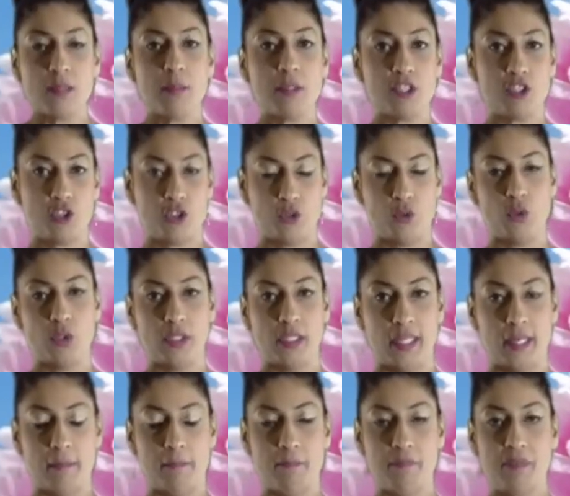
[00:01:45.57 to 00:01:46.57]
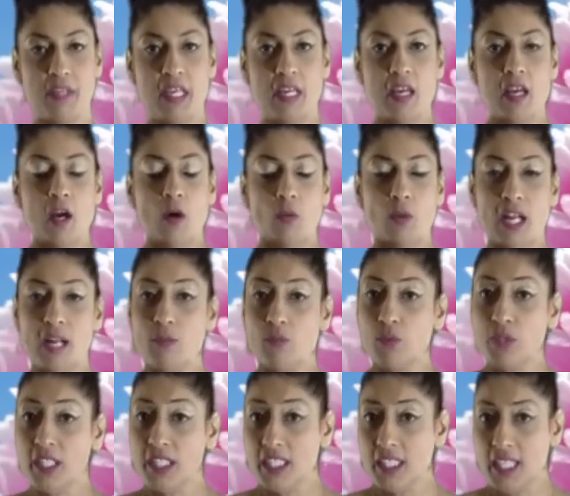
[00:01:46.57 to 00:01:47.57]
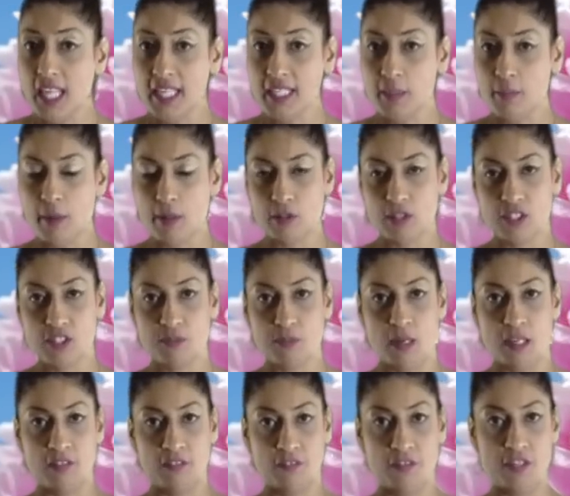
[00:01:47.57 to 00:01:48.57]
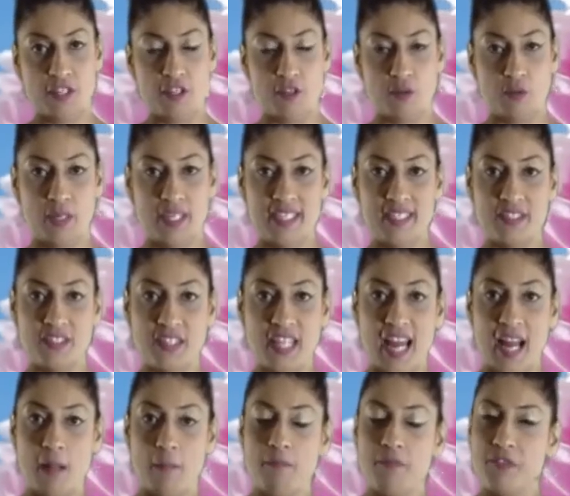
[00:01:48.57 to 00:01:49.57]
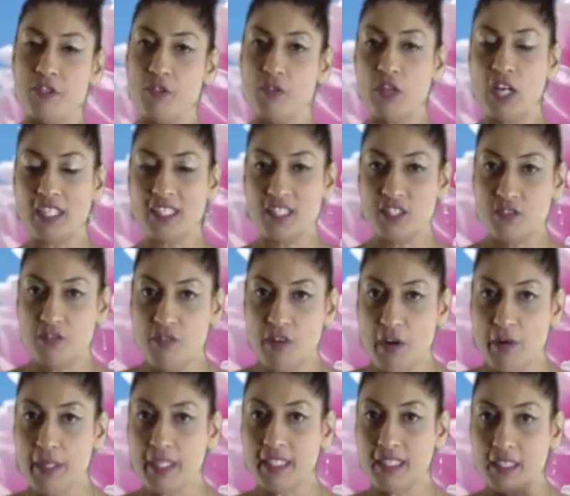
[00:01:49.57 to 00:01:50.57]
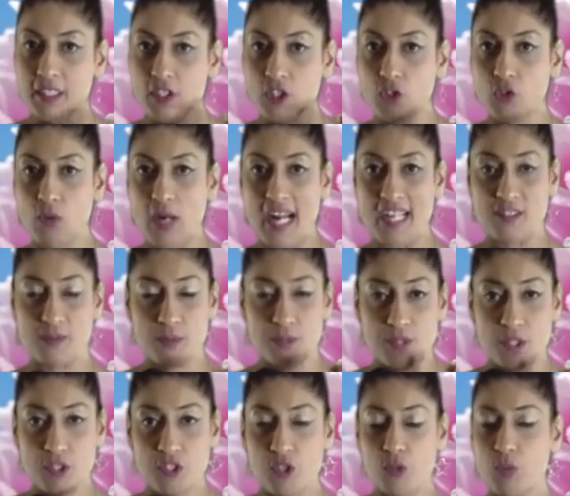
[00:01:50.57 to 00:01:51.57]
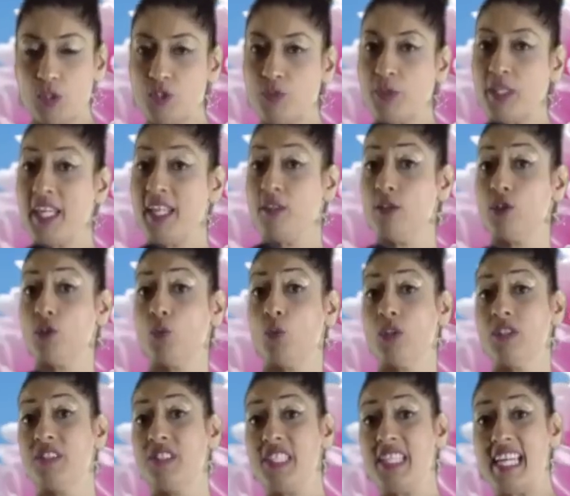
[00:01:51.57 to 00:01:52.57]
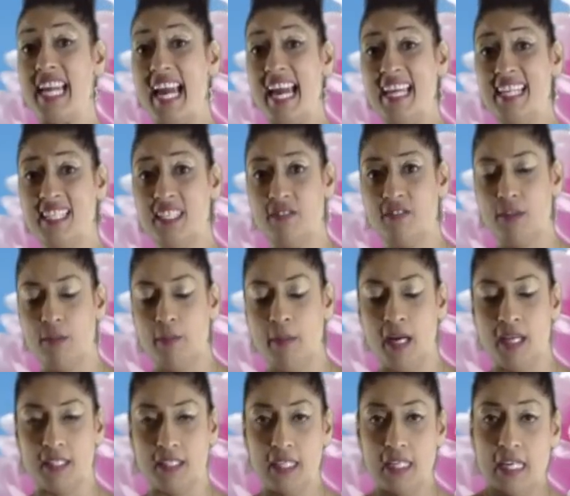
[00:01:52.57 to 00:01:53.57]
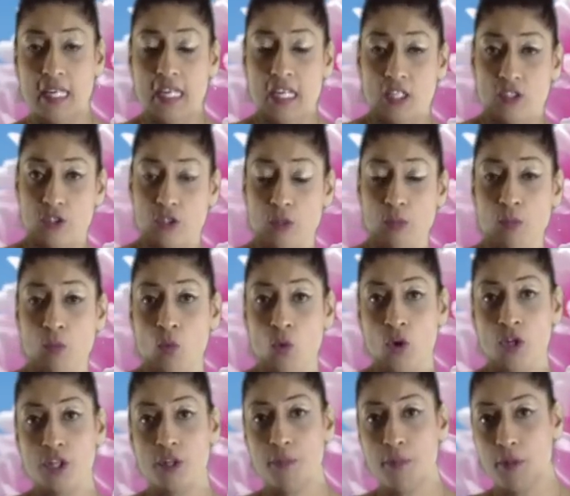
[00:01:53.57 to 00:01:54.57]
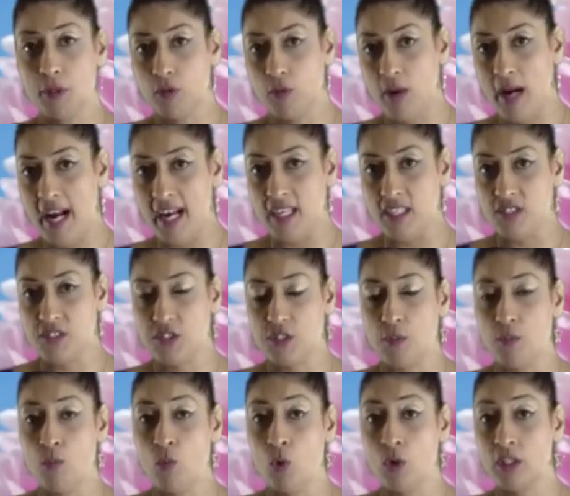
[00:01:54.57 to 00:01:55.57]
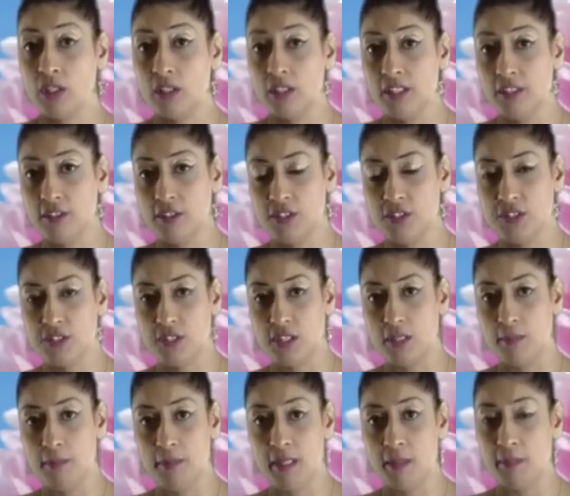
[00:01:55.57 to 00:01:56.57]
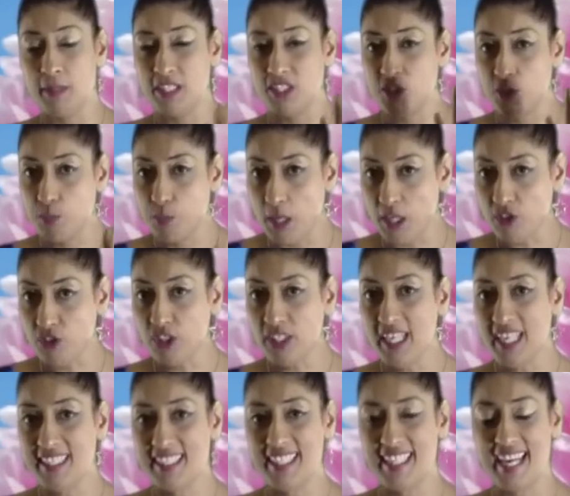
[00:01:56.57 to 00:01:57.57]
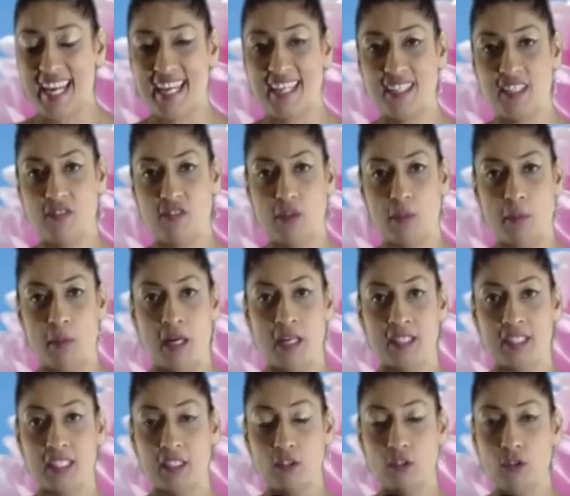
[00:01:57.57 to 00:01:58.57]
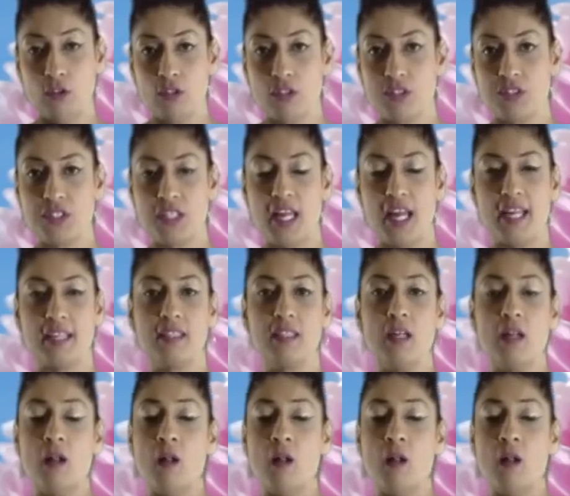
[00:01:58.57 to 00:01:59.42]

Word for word: but surely. What I really like about this month for you is that you've got this very clear grasp, especially once we get you towards the end of the month. So the more you progress, the more clear this is going to be, but especially at the end of the month, it looks like